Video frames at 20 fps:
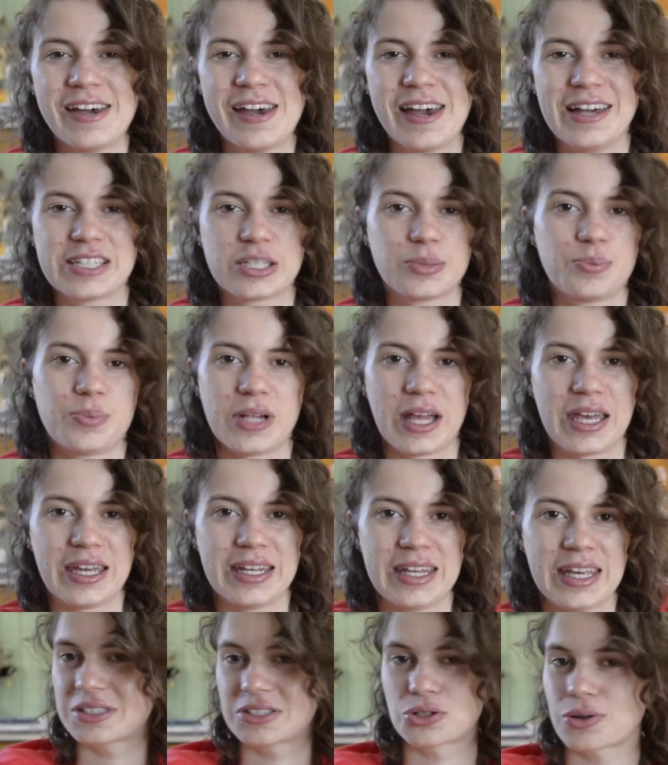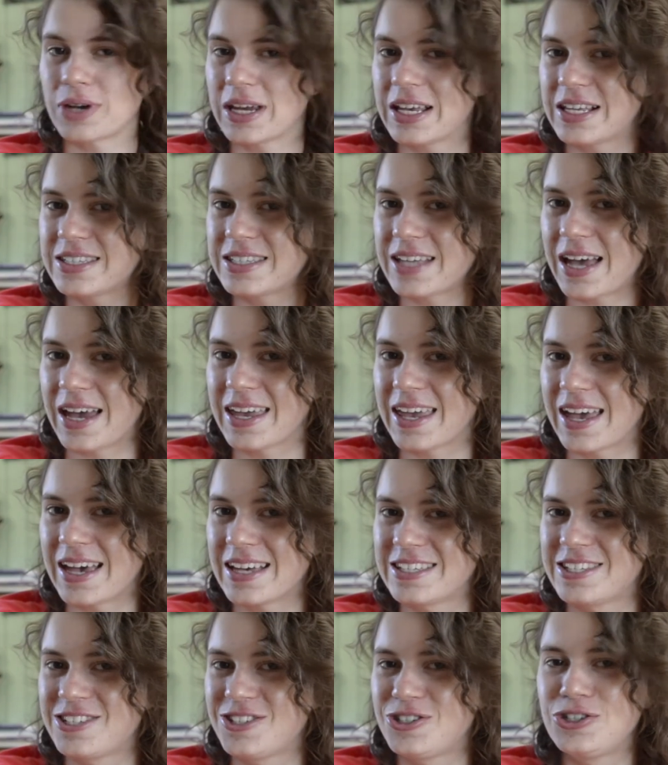explaining tricks, I
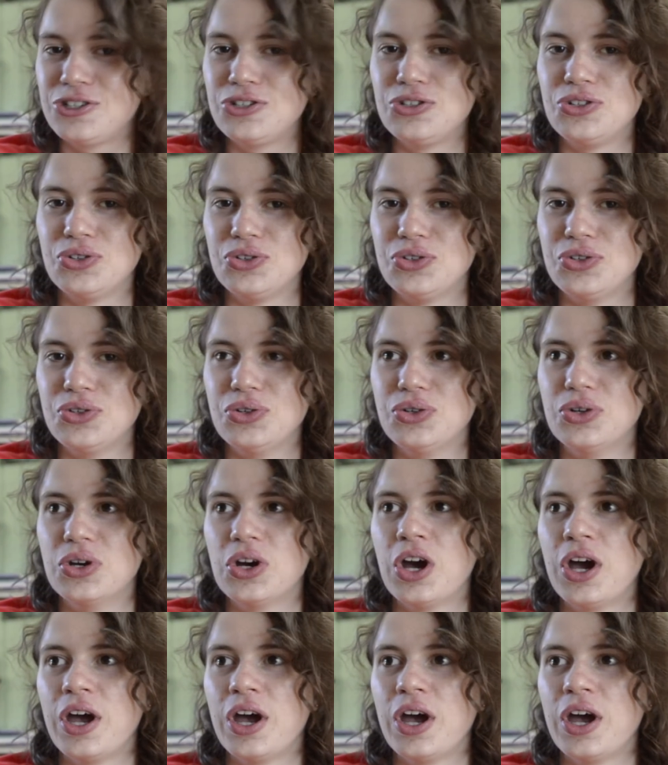guess, to